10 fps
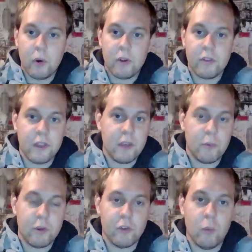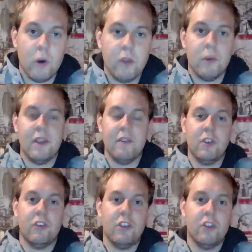book, the original one,
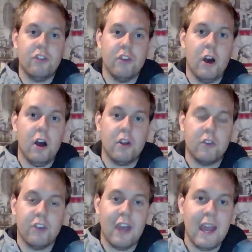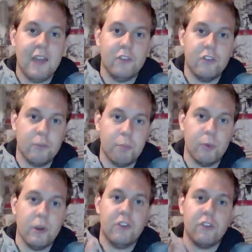whenever you see the shark's head
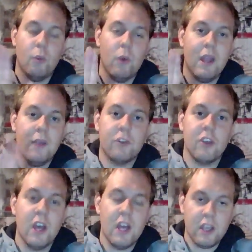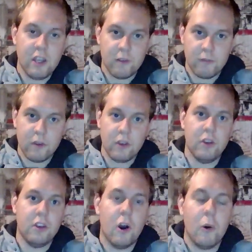just breach the waves,
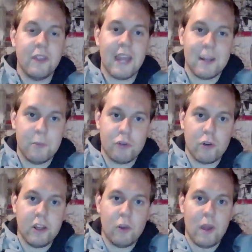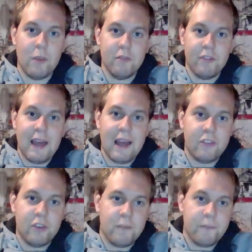you go with the animatronic way with
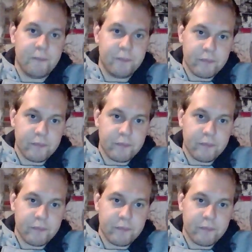that.